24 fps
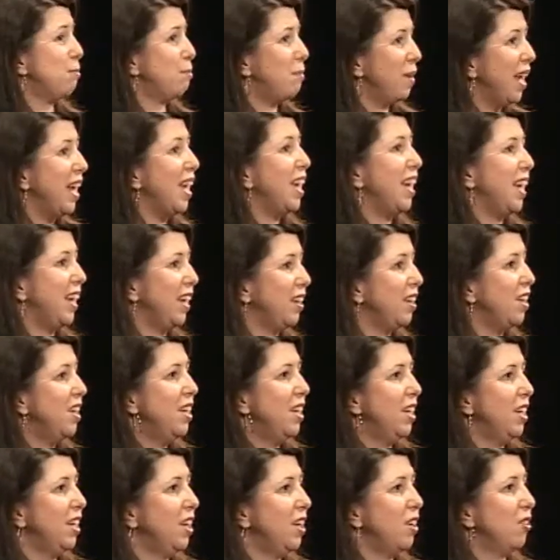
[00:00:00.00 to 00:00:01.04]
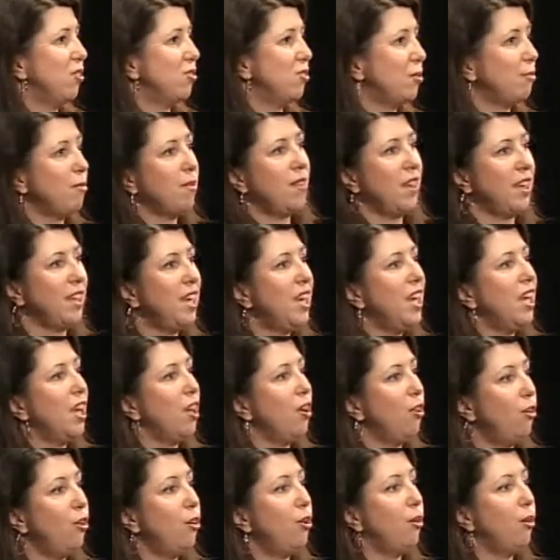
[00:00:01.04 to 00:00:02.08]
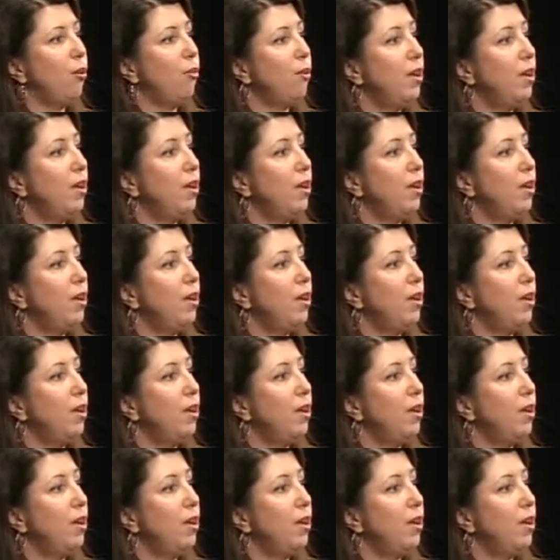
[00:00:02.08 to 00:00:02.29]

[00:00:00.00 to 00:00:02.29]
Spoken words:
pain, something they can't do.